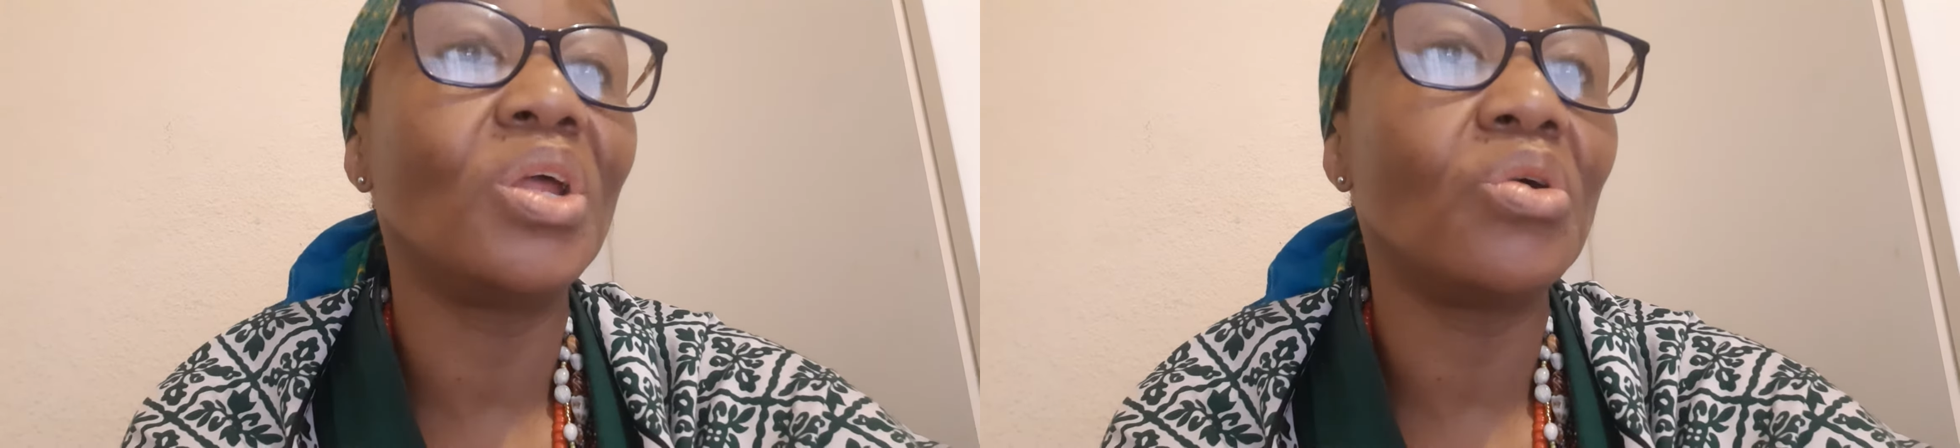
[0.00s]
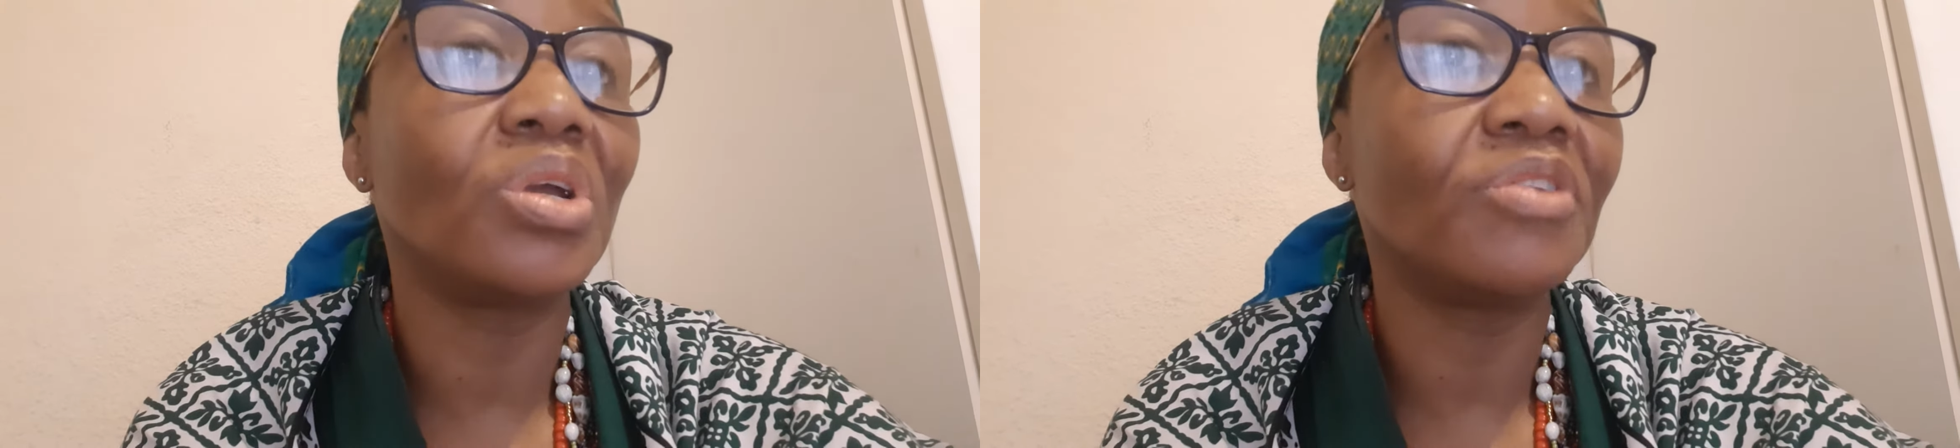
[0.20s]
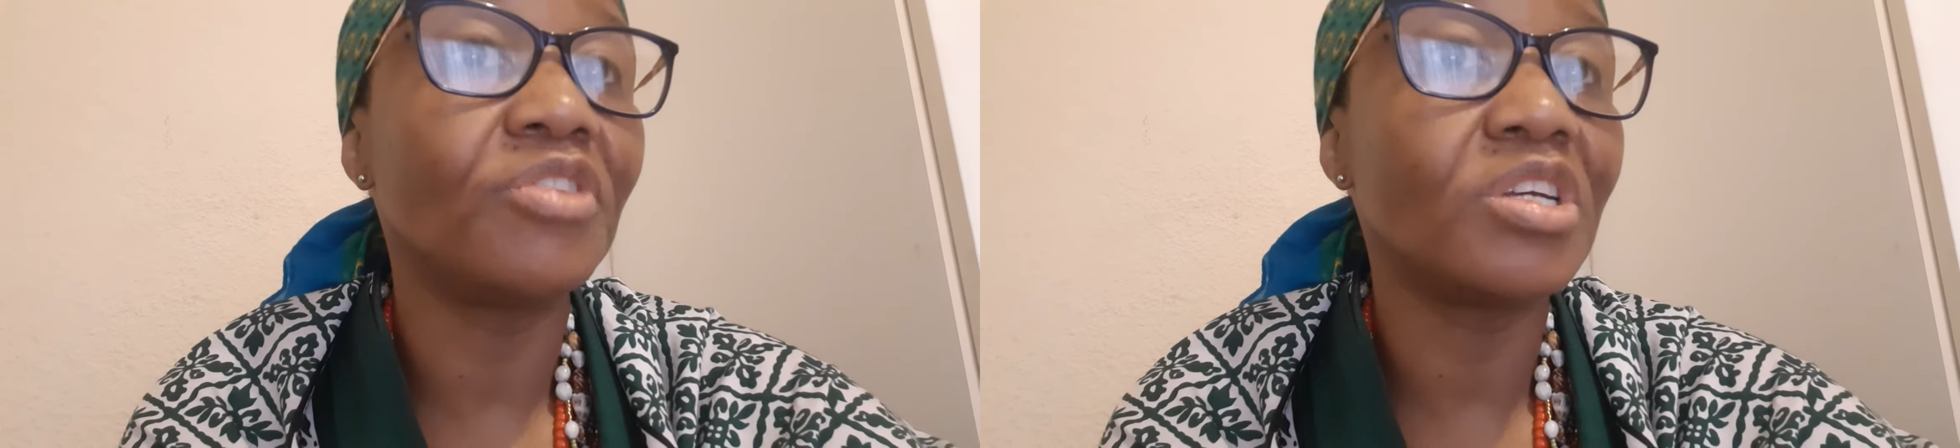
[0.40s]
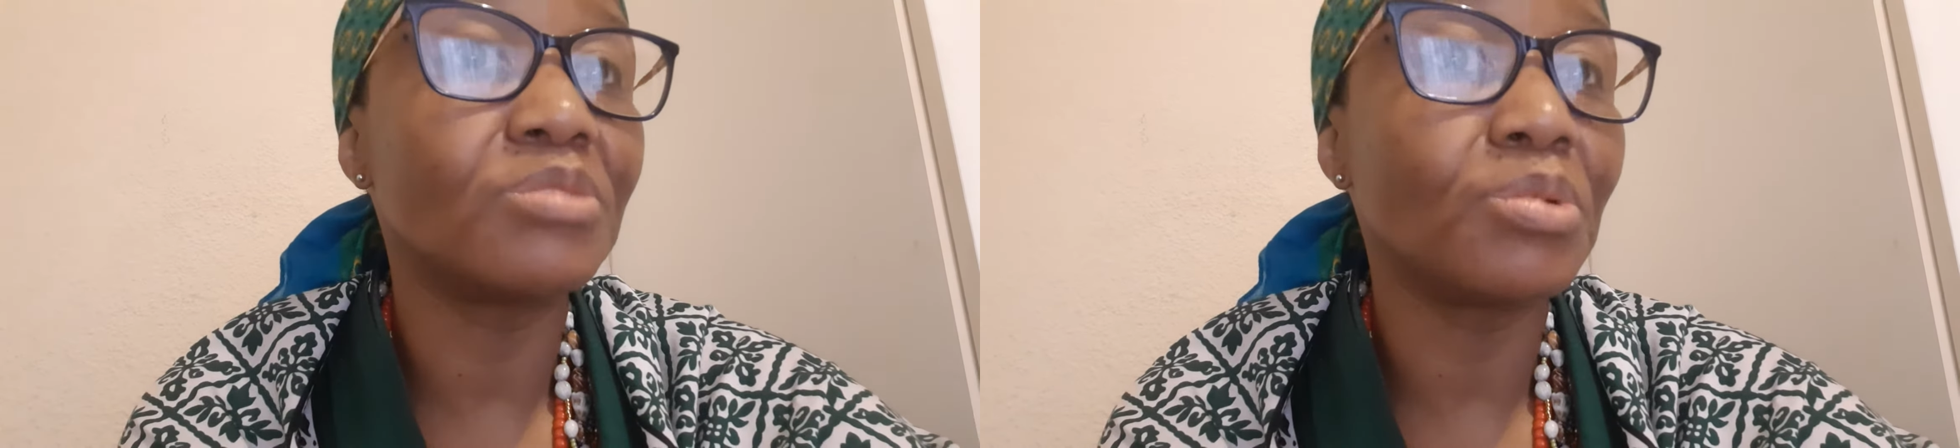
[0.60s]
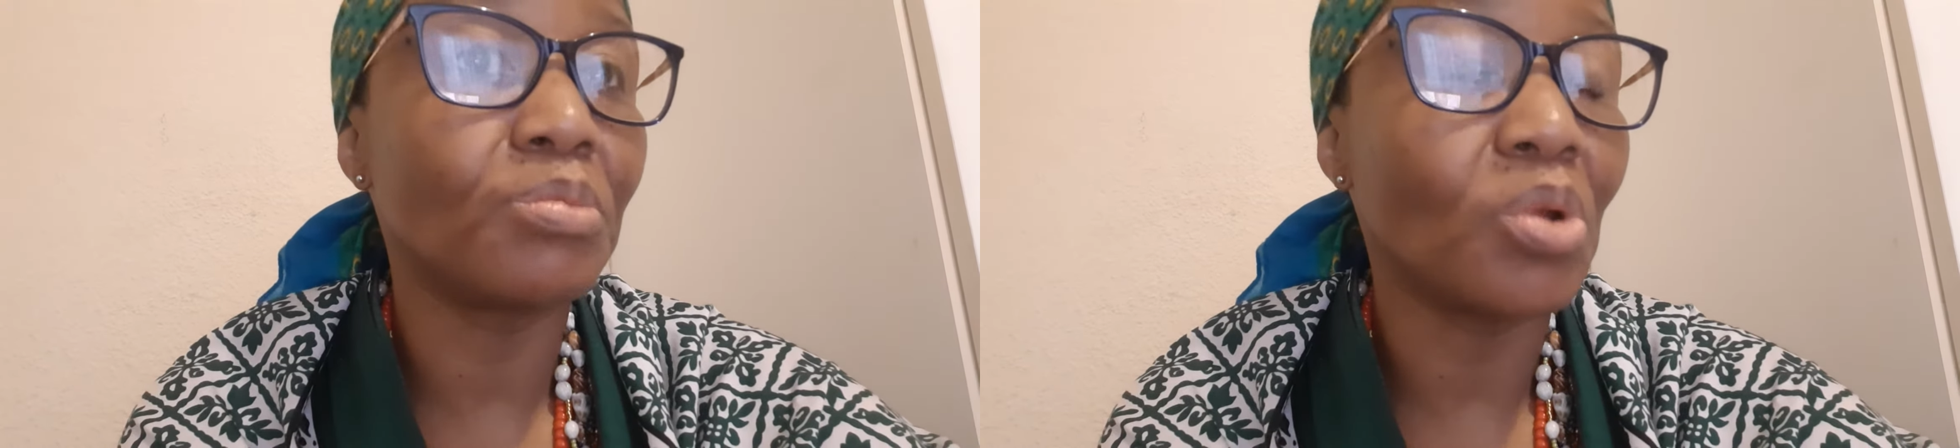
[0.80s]
your gift has
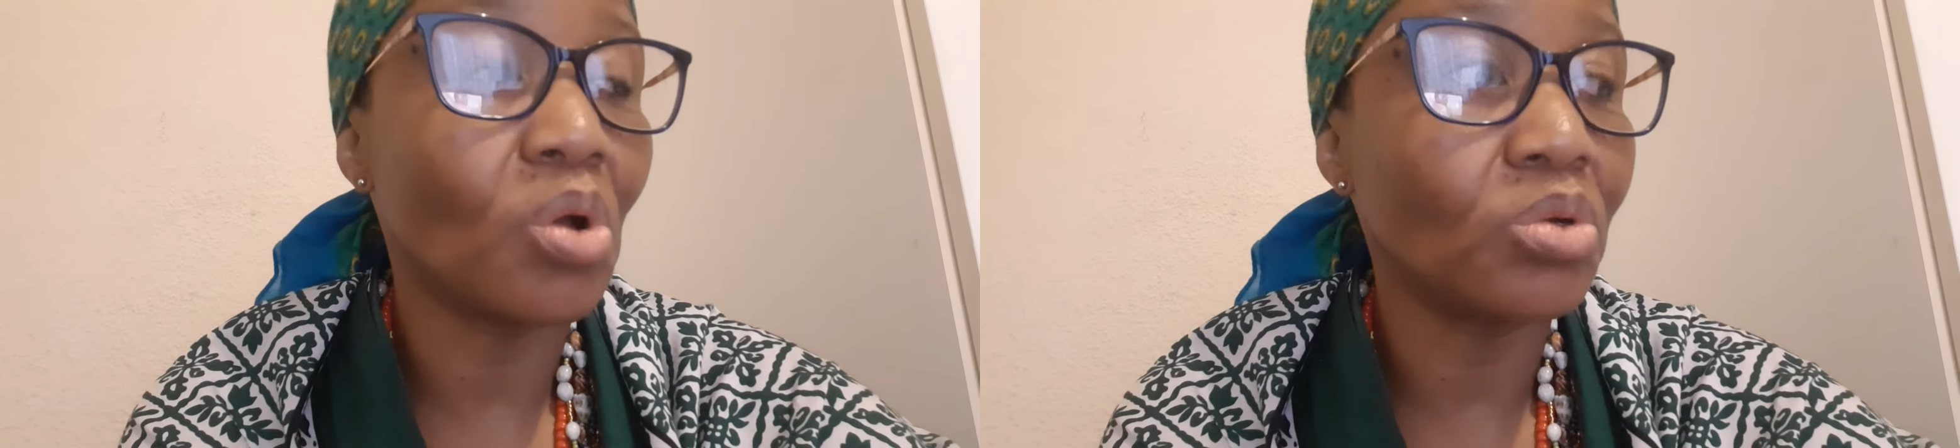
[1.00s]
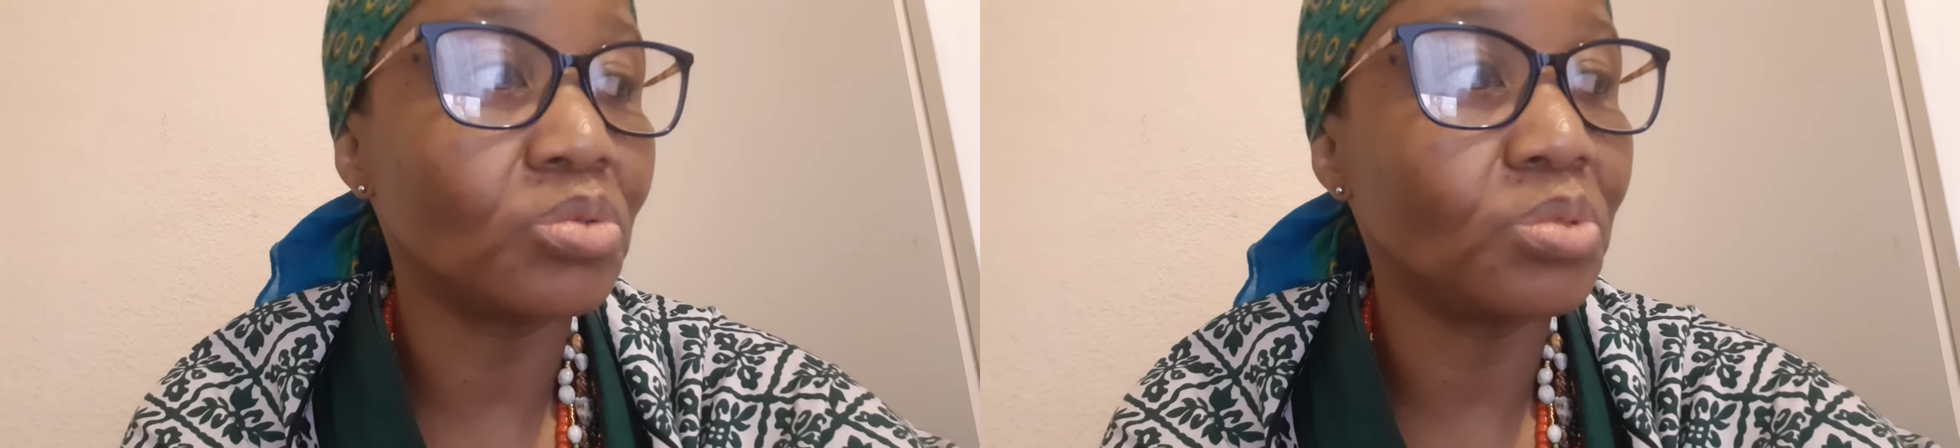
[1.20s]
been blocked,